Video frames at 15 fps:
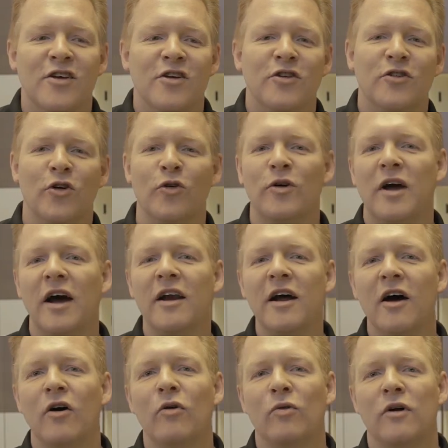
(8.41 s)
So kind of
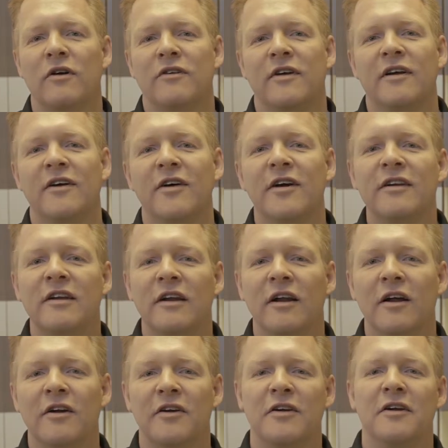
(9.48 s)
how it works here at
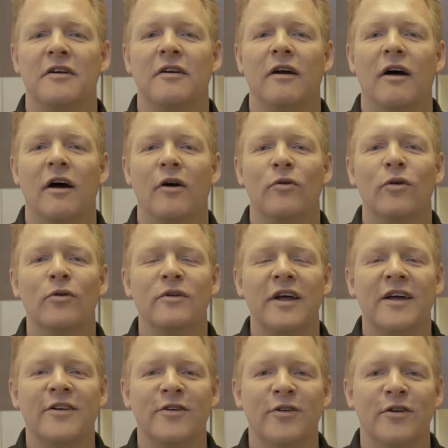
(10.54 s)
London Road
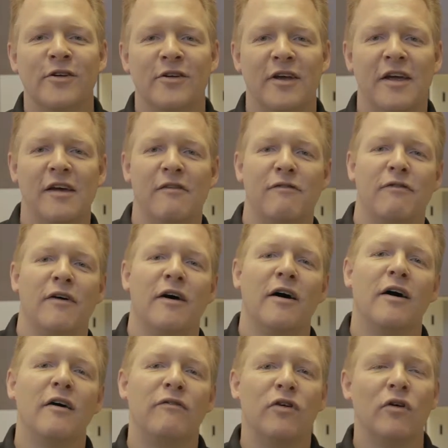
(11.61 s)
Dental is if
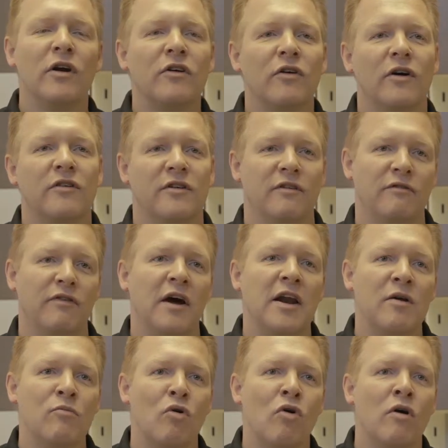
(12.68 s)
you're interested in
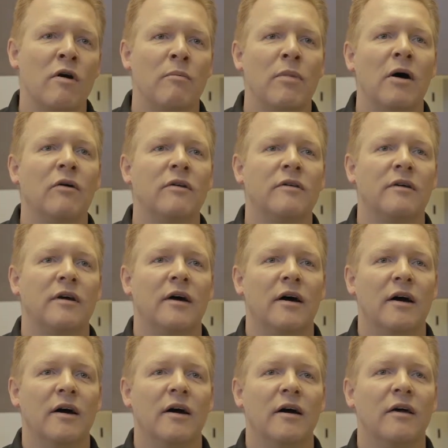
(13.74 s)
finding more about
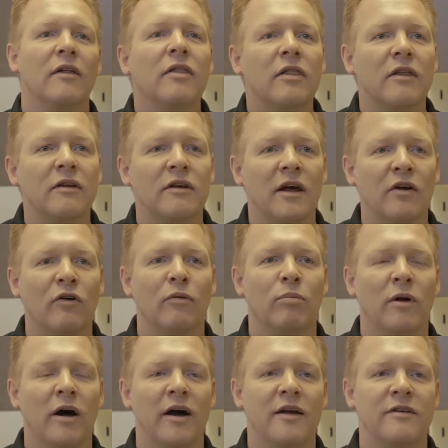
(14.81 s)
the dental
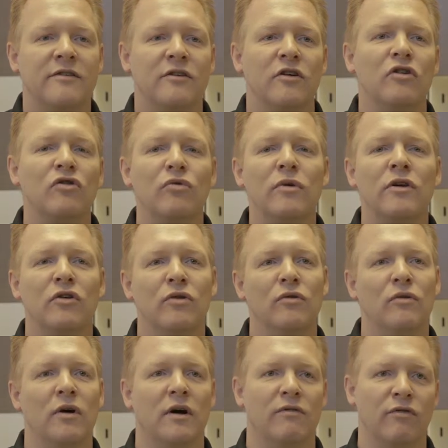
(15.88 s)
appliance, usually we
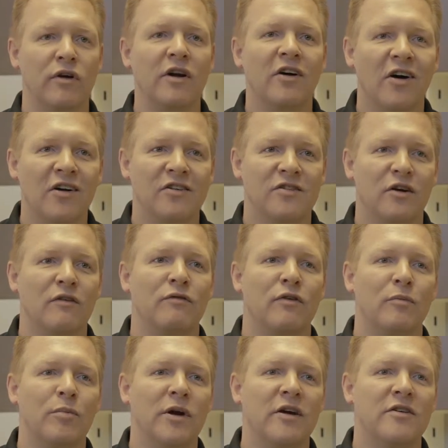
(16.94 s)
do a free consult
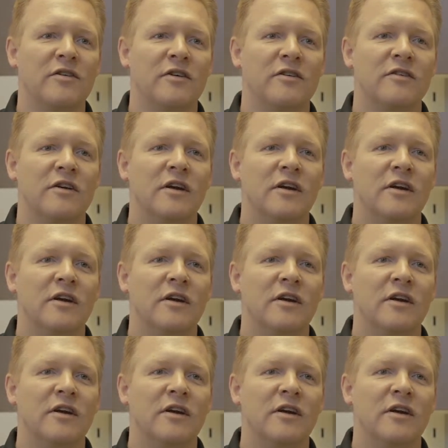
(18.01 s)
for patients.